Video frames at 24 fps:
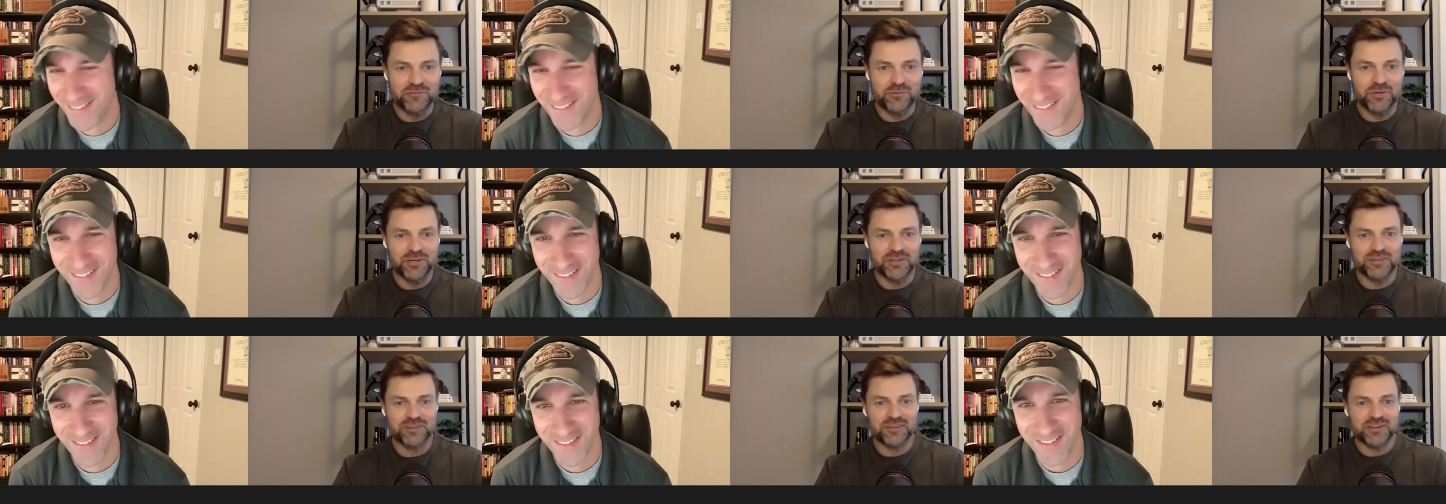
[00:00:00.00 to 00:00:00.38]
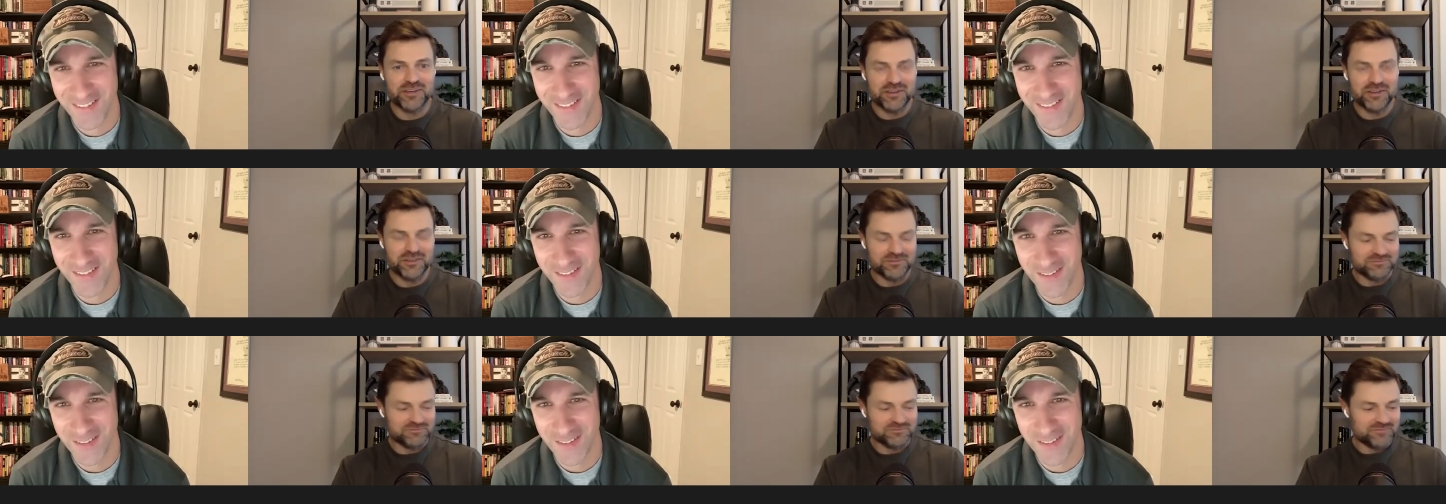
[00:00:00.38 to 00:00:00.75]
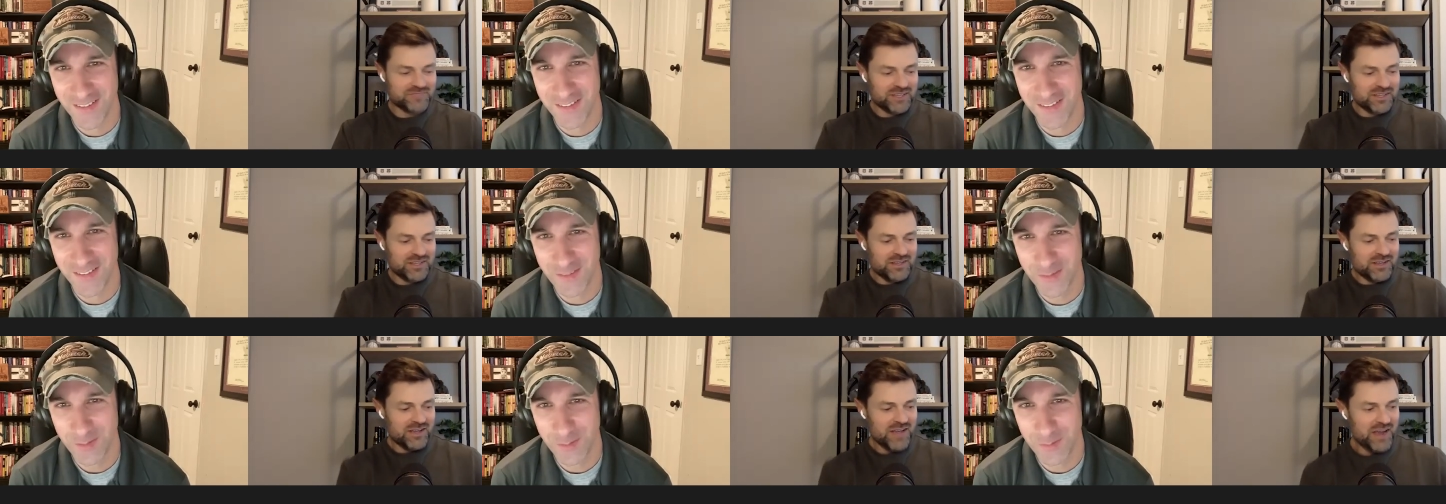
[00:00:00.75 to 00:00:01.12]
Speaker 1: what
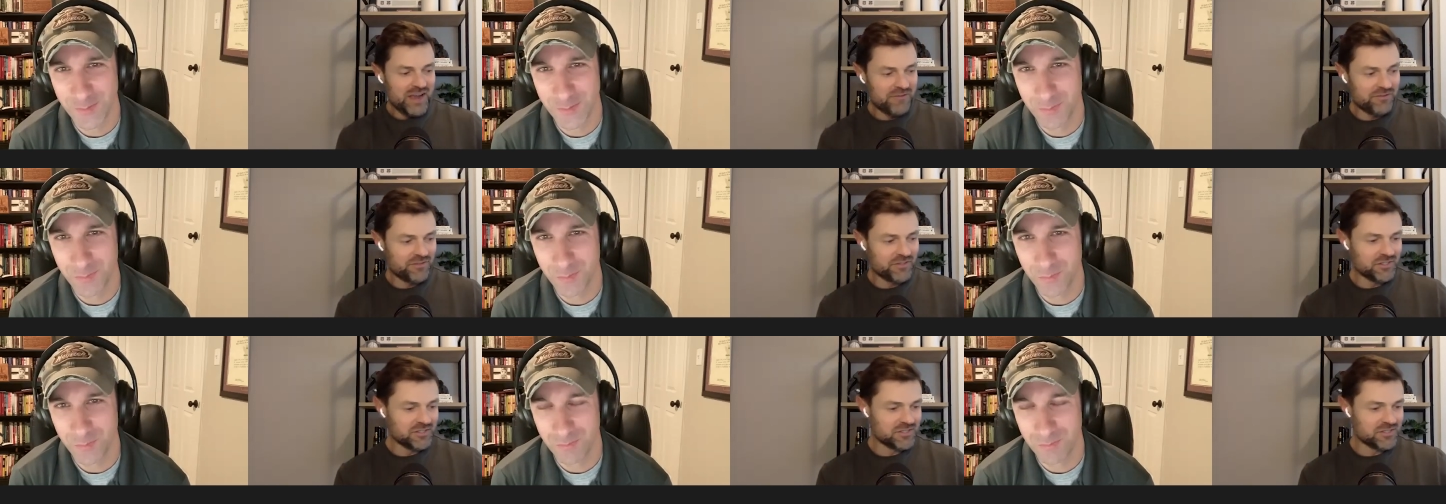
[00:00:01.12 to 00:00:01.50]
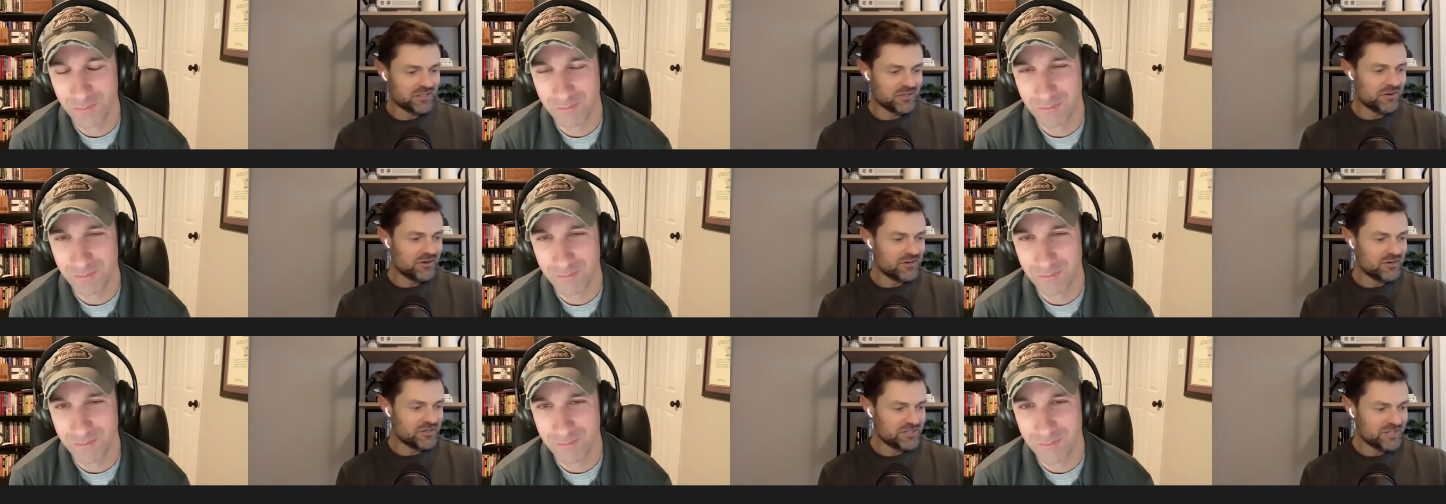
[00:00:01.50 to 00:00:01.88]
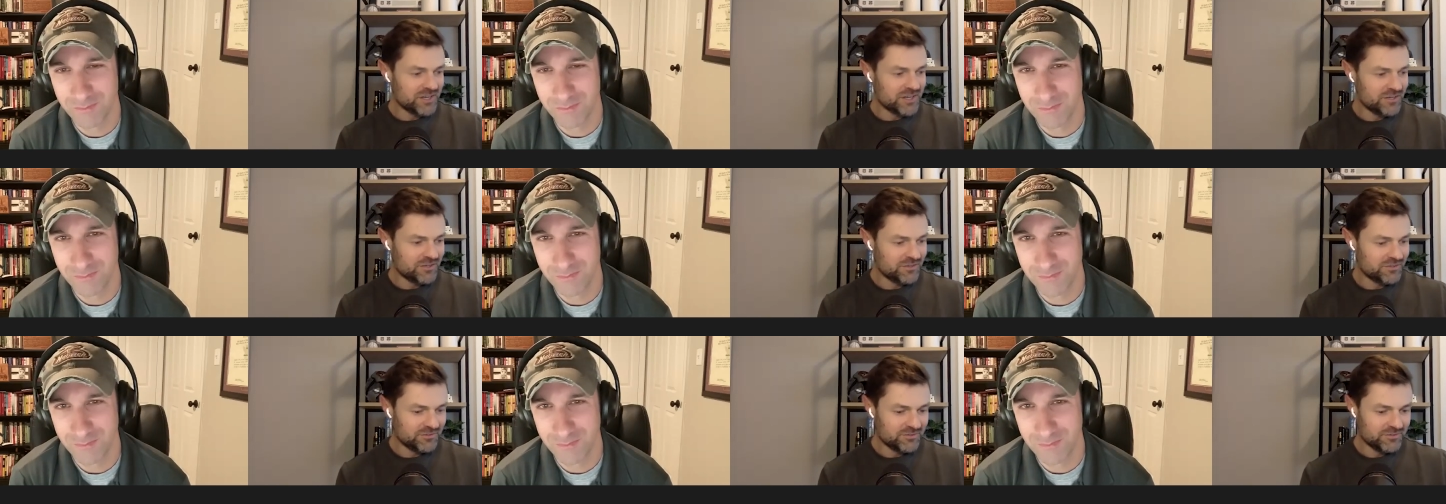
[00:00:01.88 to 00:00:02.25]
half a dozen cars
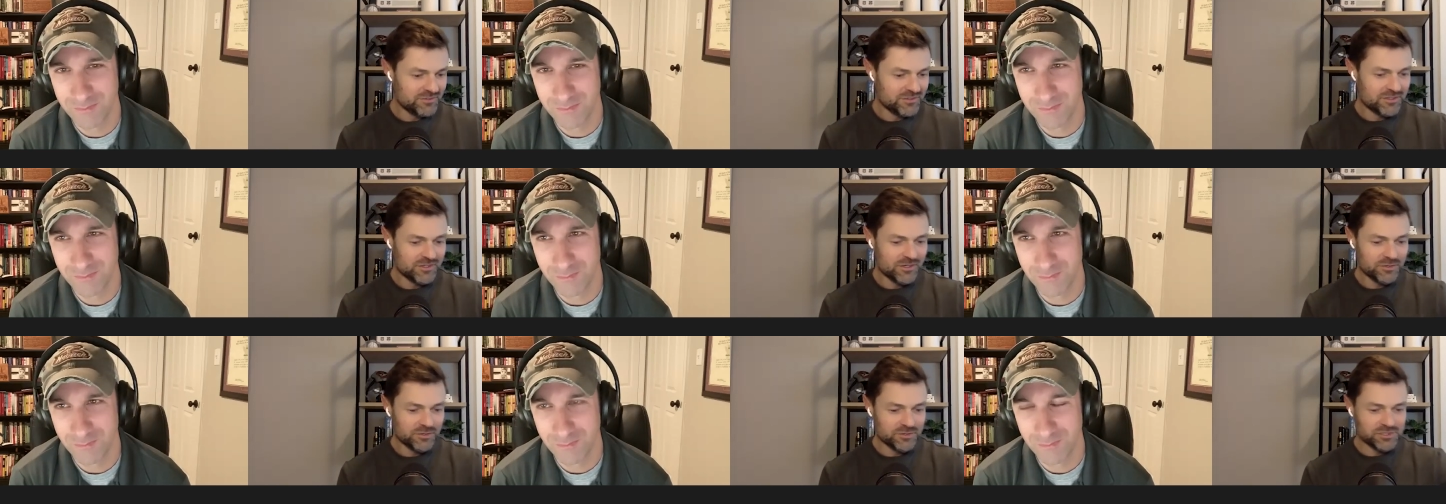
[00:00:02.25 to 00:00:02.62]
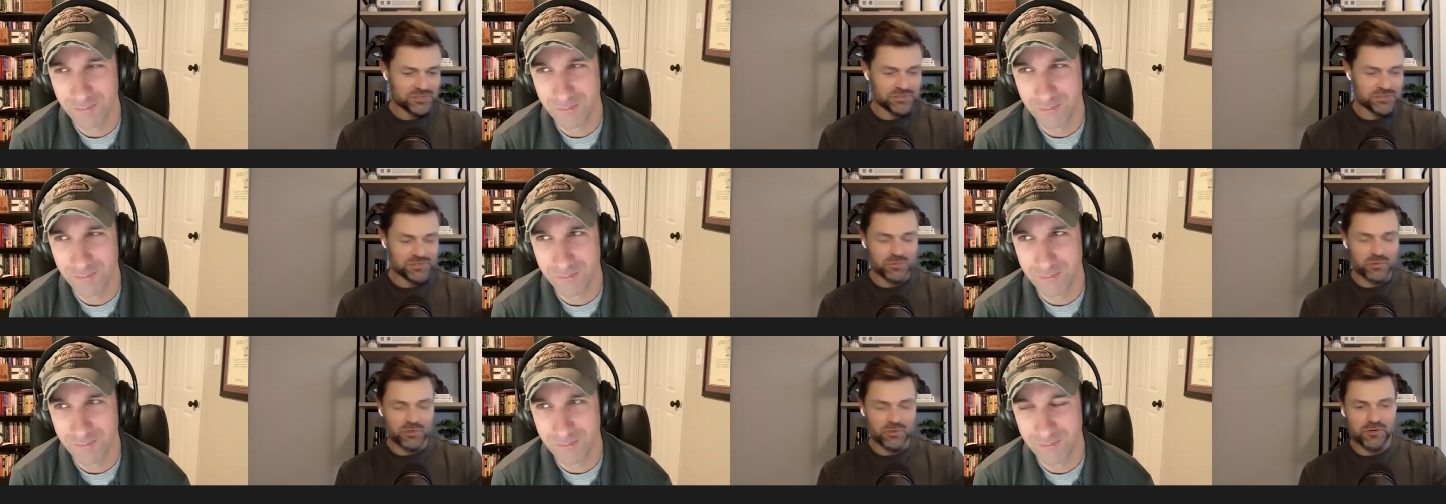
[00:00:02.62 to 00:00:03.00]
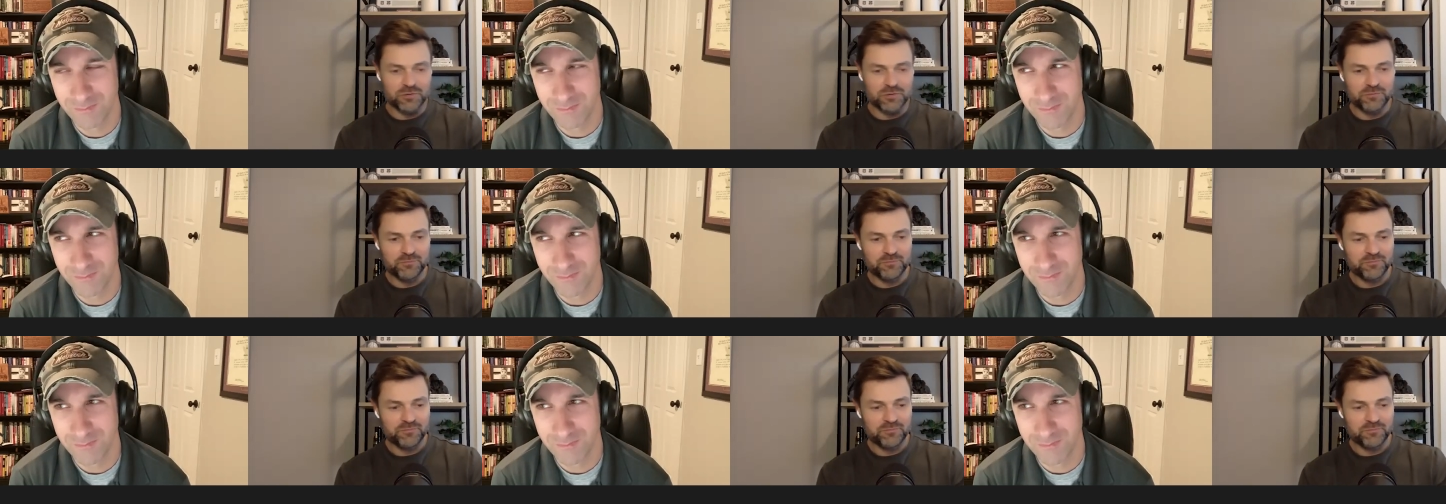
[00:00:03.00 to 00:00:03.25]
now. You could always use more.